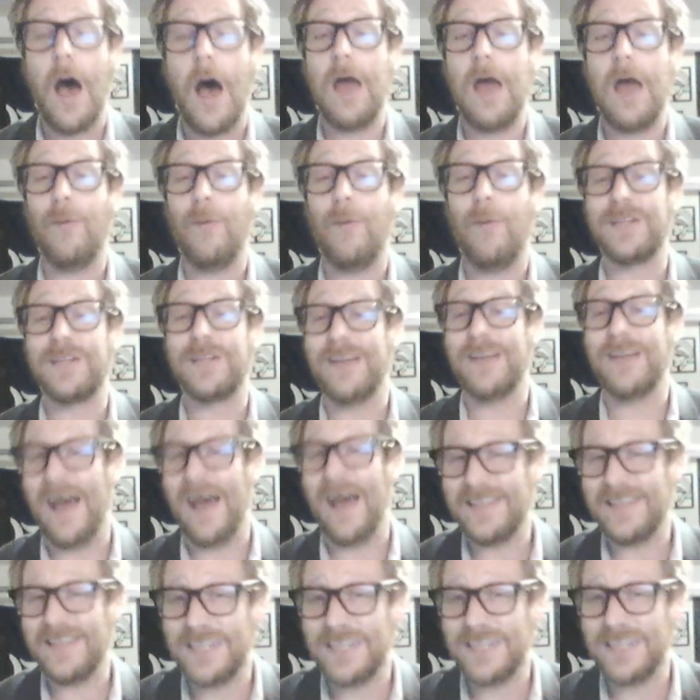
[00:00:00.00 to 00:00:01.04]
And what the
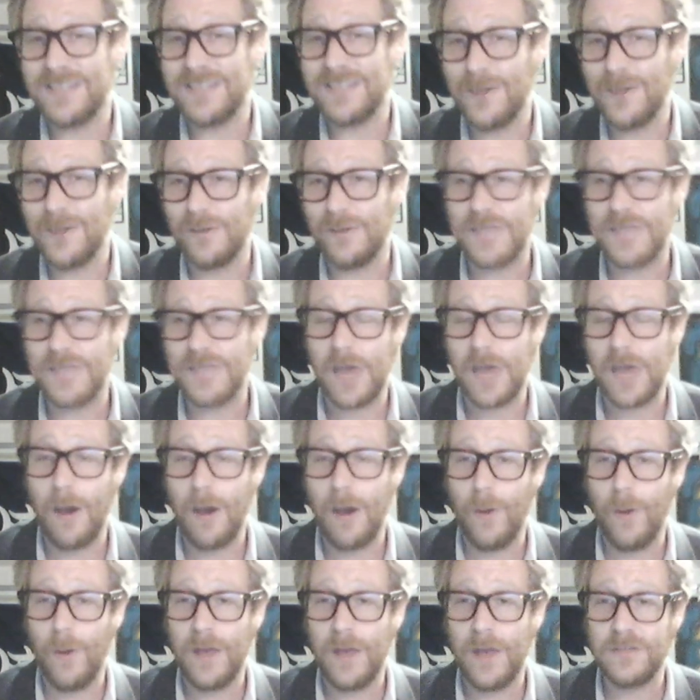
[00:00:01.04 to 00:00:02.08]
Nazis do is they
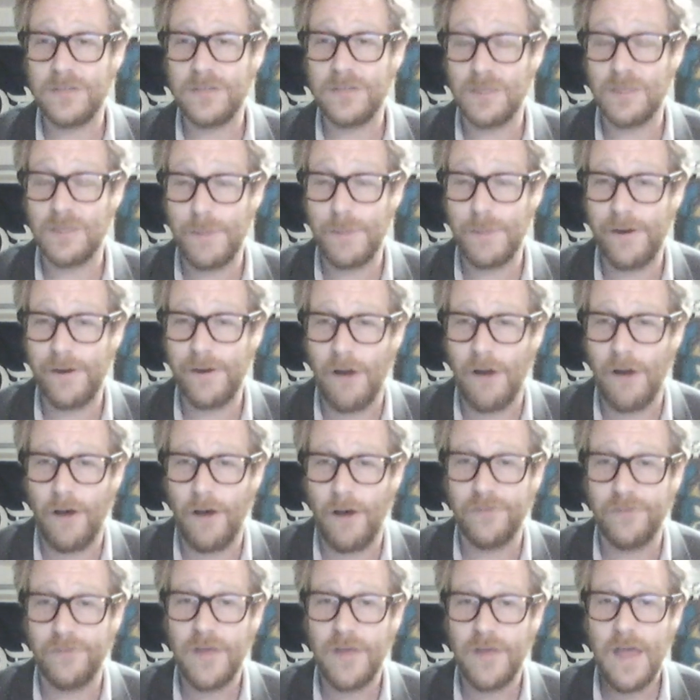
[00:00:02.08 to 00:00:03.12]
go into the beer
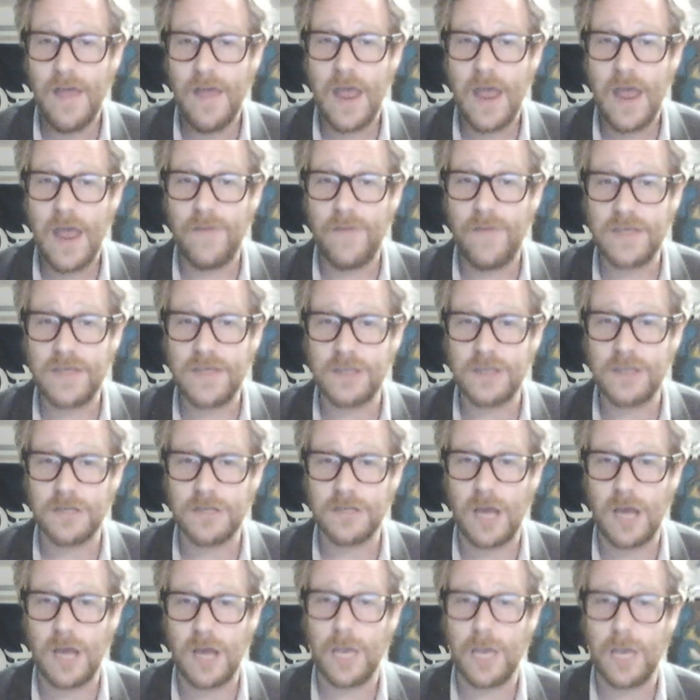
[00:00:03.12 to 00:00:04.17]
halls and they
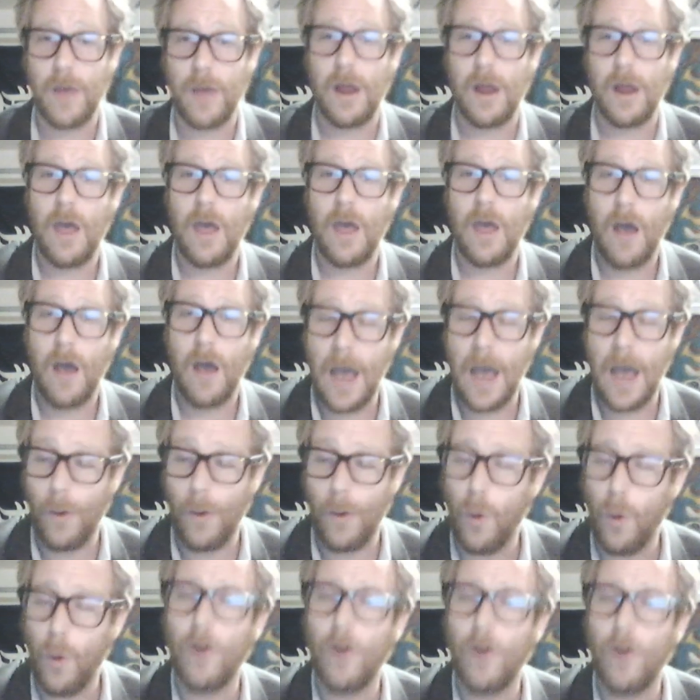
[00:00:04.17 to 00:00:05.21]
start talking about
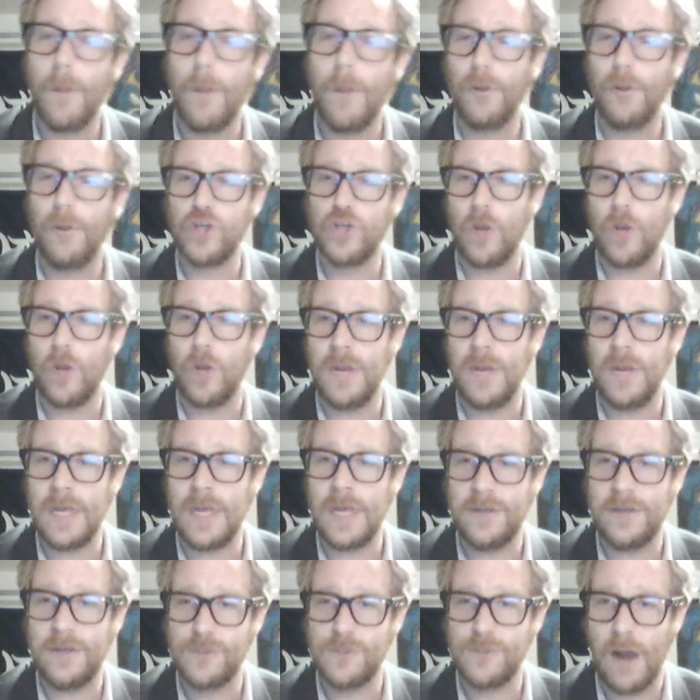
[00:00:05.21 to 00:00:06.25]
how horrible
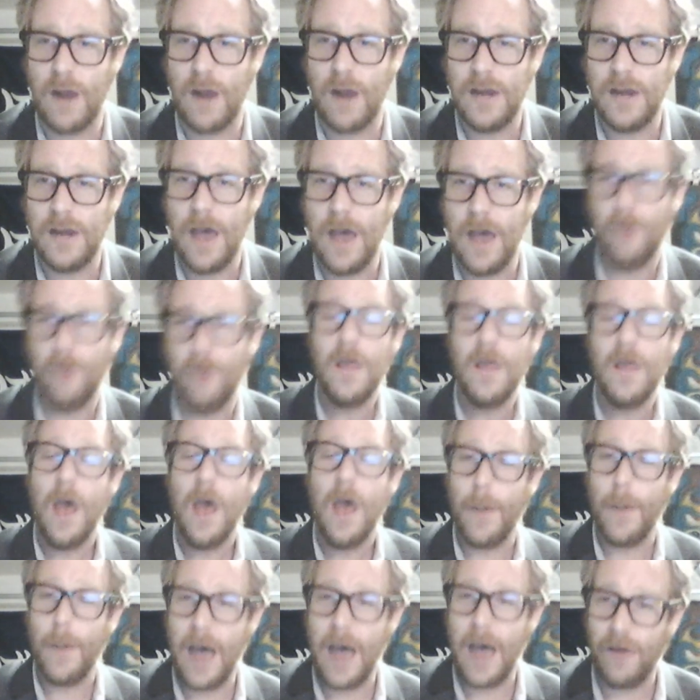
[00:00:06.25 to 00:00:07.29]
Germany is right now,
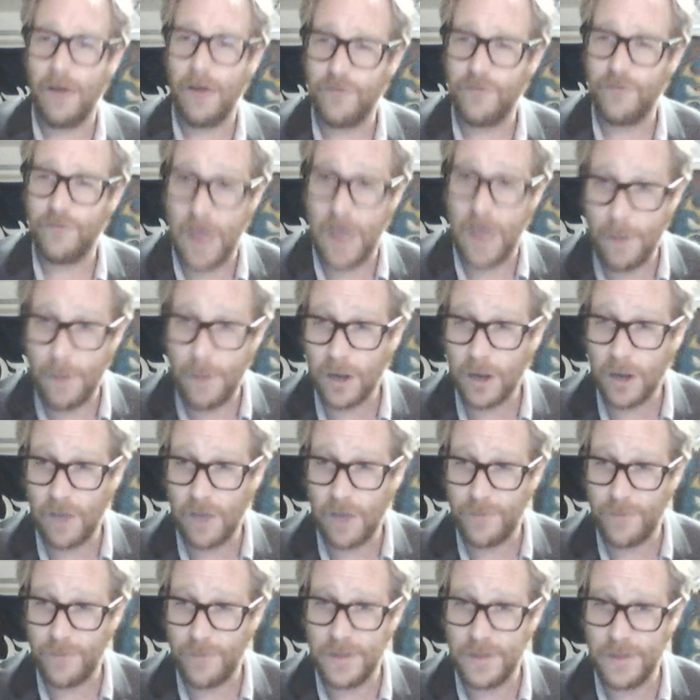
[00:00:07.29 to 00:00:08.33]
about how the Weimar
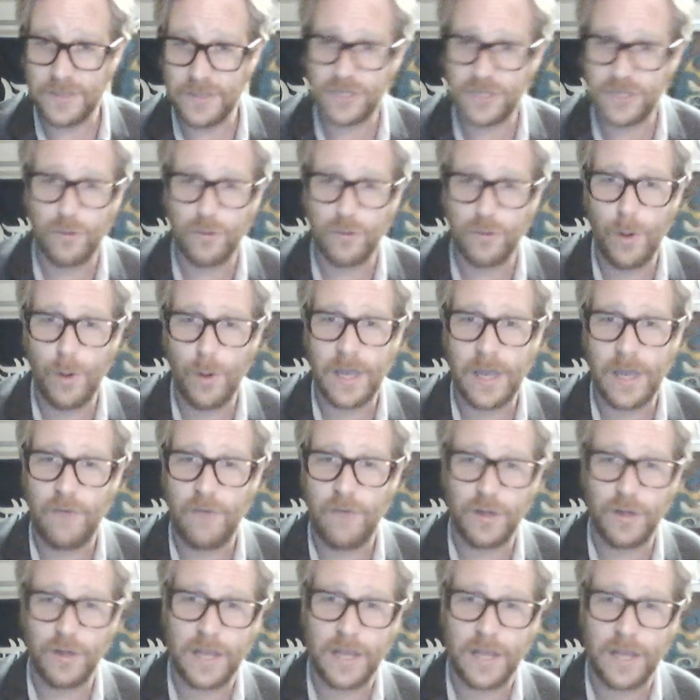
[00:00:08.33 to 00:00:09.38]
government is screwing
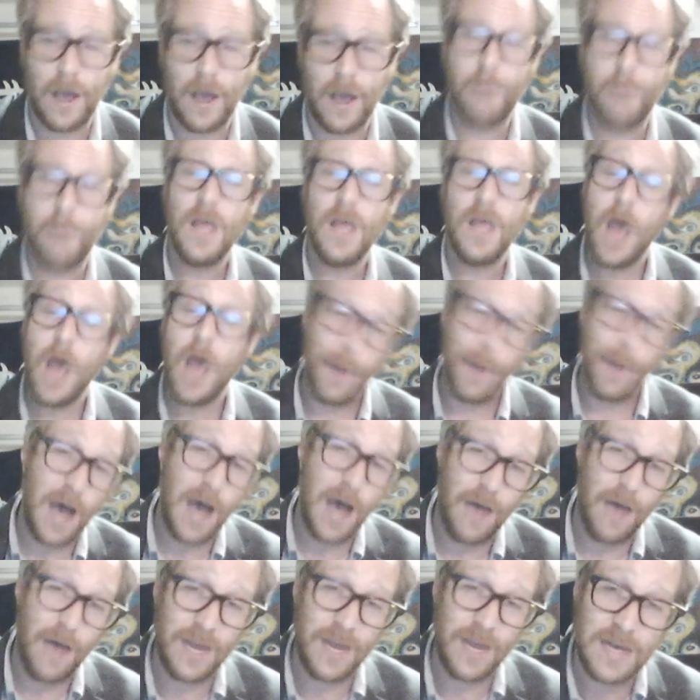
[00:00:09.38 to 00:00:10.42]
everything up,
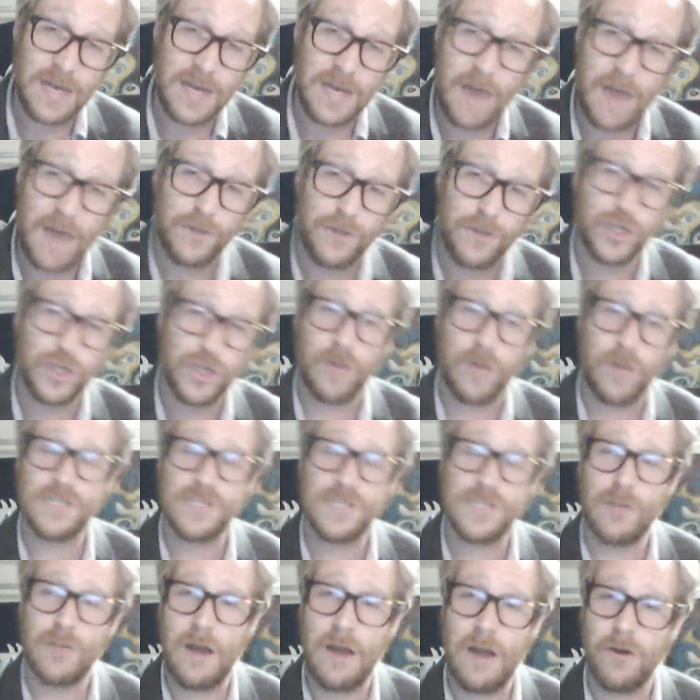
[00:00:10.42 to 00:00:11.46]
about how they never should
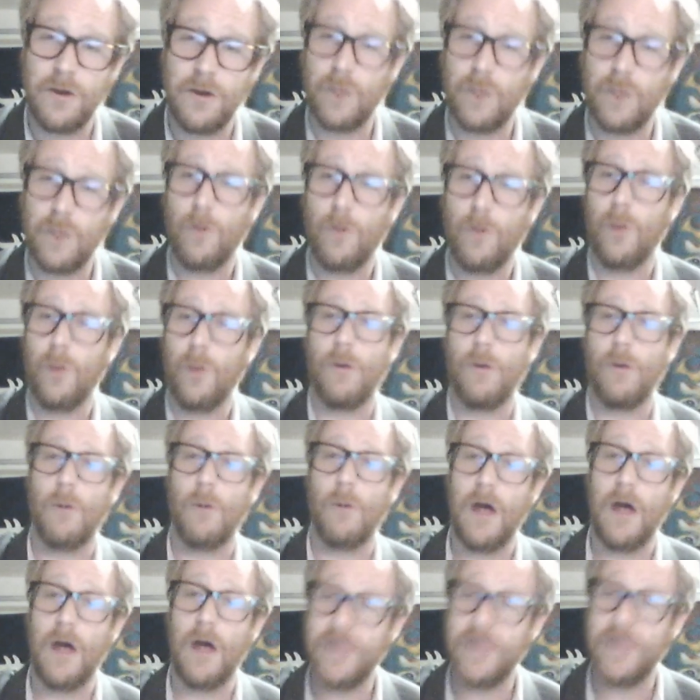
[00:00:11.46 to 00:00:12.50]
have surrendered in World
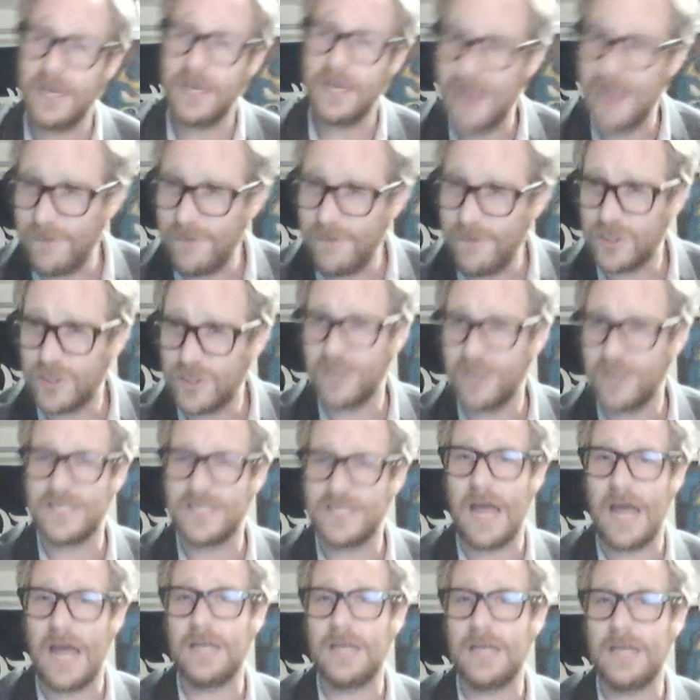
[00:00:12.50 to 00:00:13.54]
War I. They never should
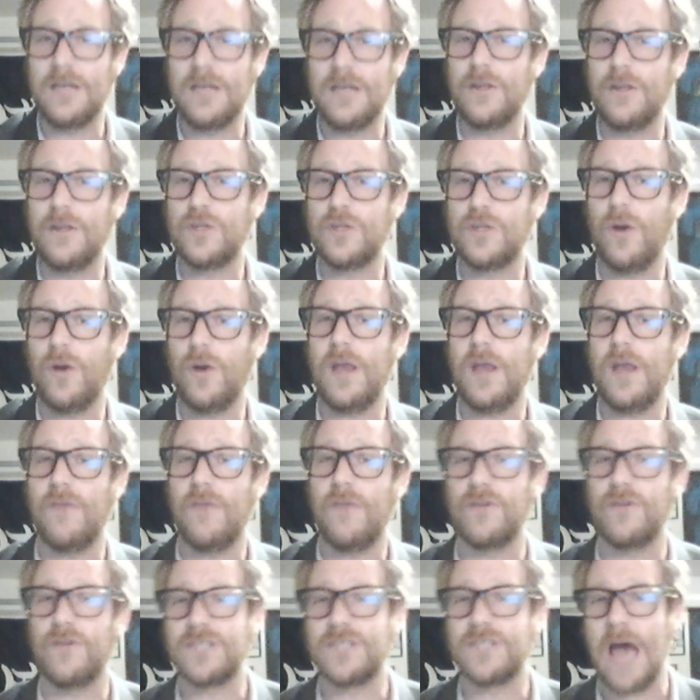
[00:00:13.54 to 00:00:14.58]
have signed into the
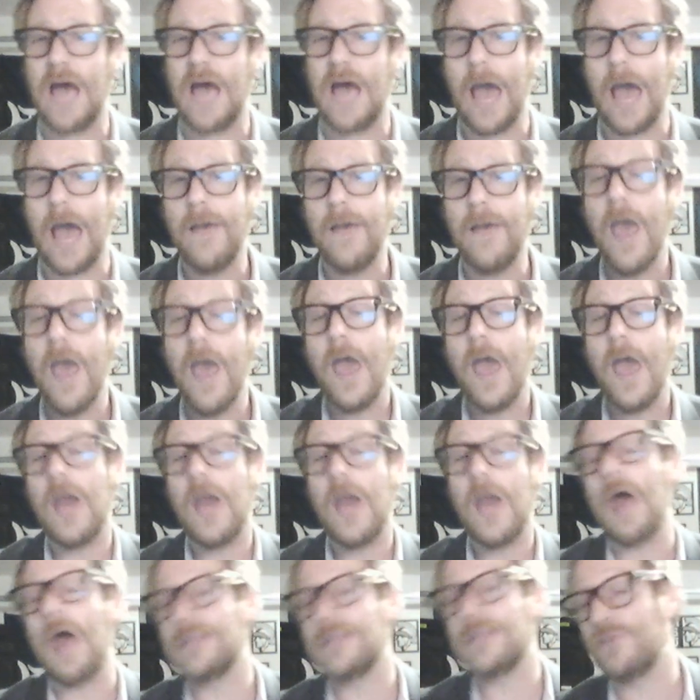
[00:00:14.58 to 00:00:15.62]
Treaty of Versailles.
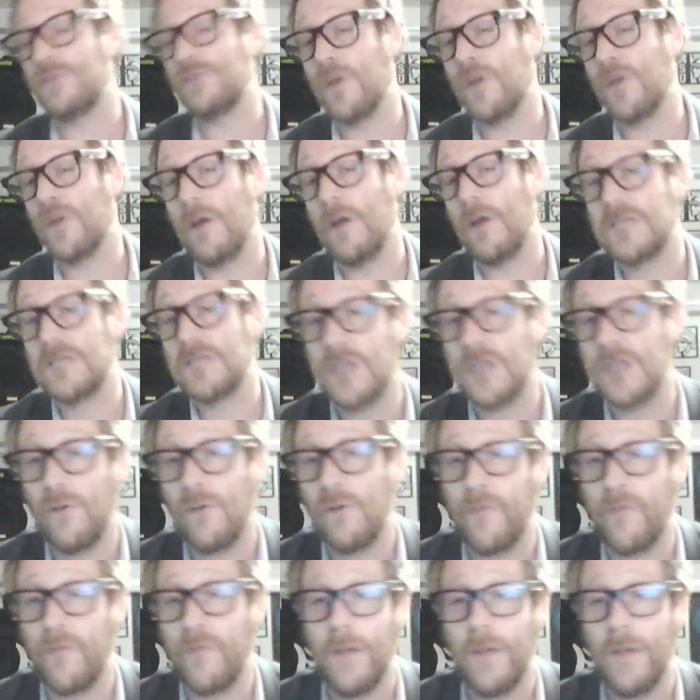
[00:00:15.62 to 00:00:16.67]
And as I'm sure most of
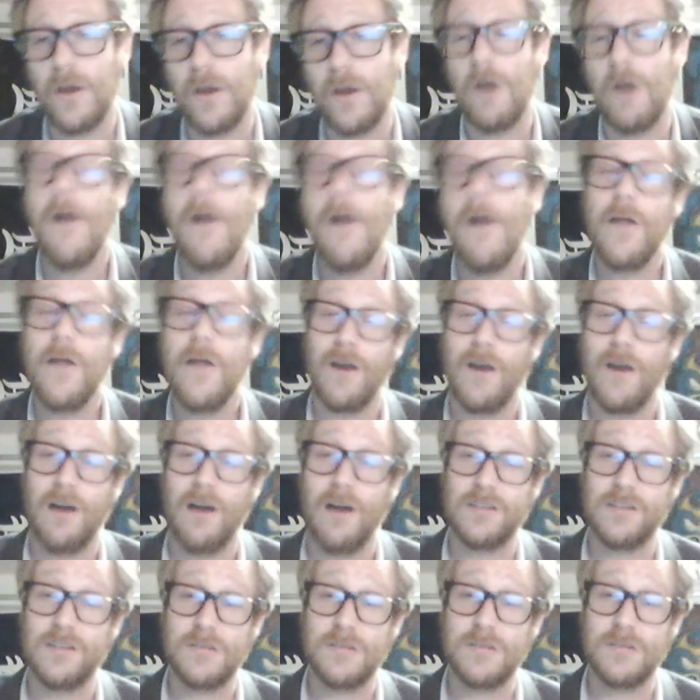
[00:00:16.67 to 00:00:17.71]
you are familiar, they're
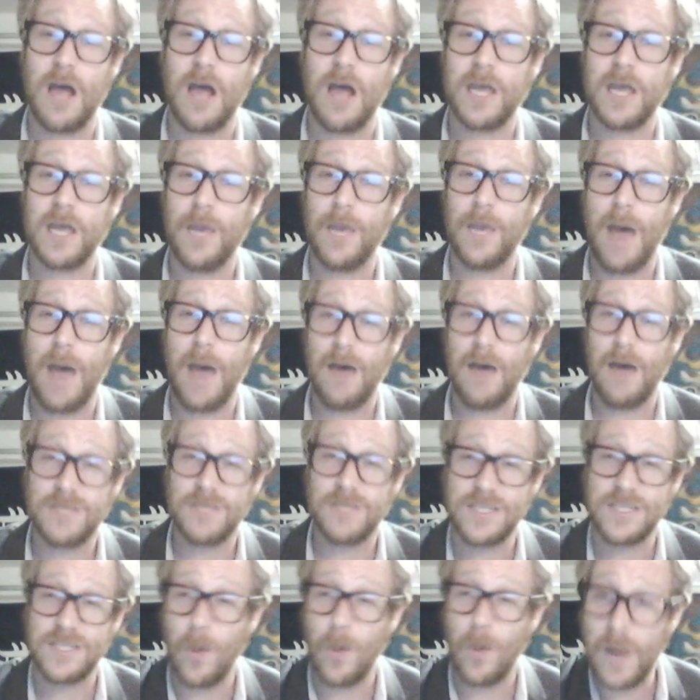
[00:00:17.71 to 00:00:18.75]
also talking about
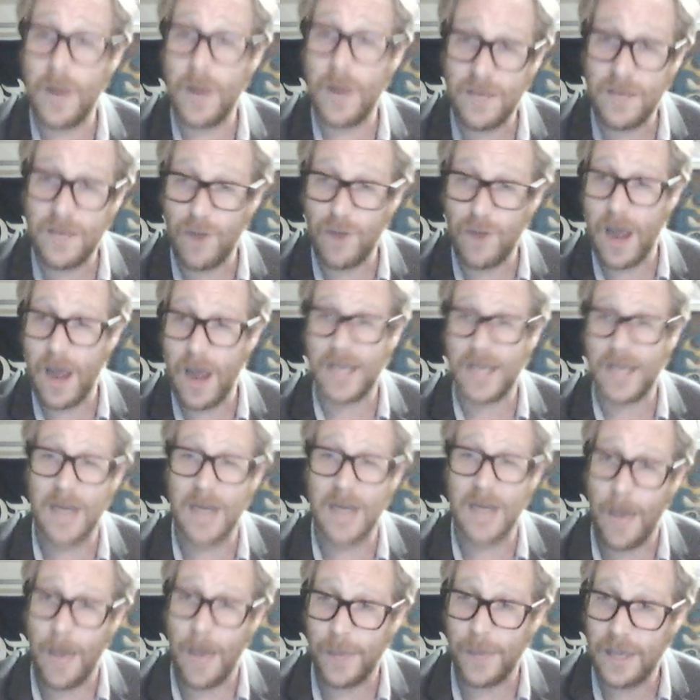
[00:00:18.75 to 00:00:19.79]
how so many of their
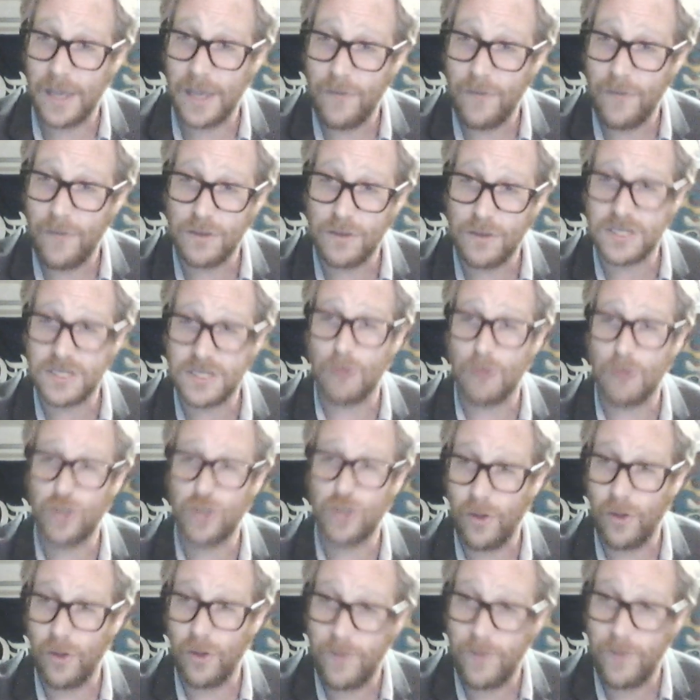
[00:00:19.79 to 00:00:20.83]
economic and their
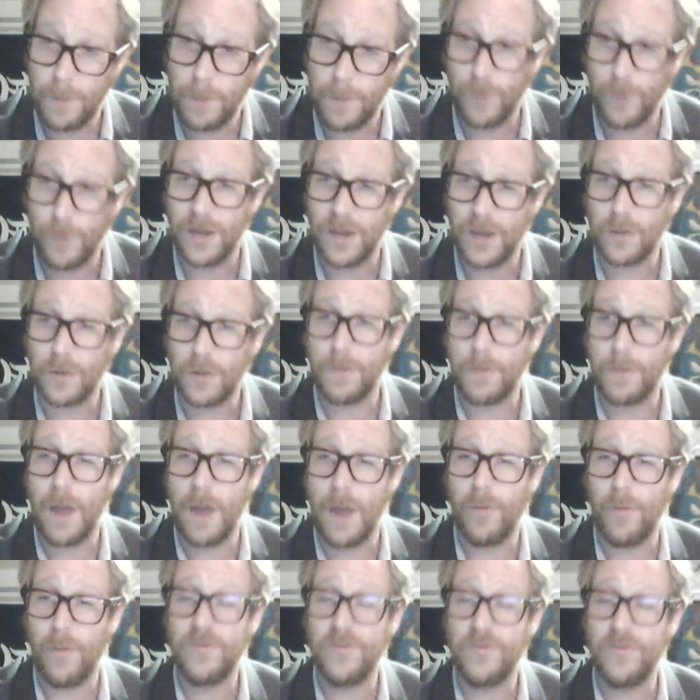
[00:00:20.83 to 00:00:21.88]
social and their political
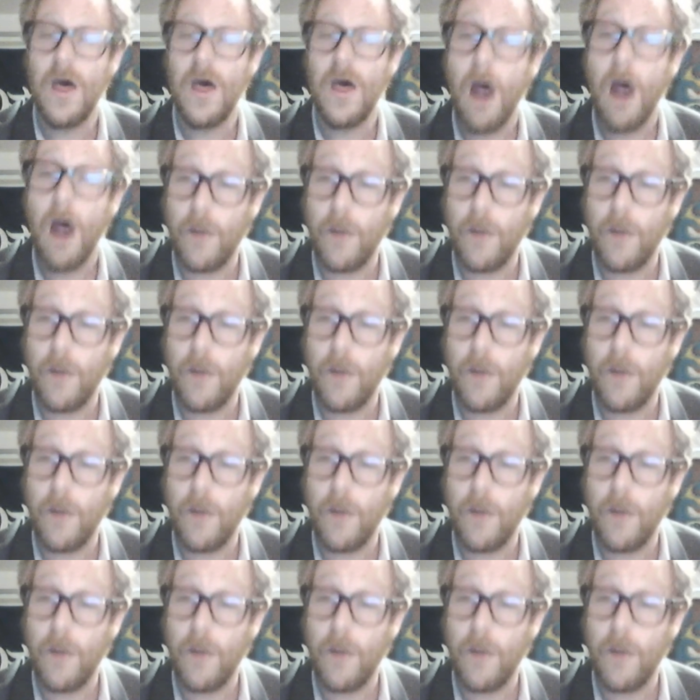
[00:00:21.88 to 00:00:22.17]
problems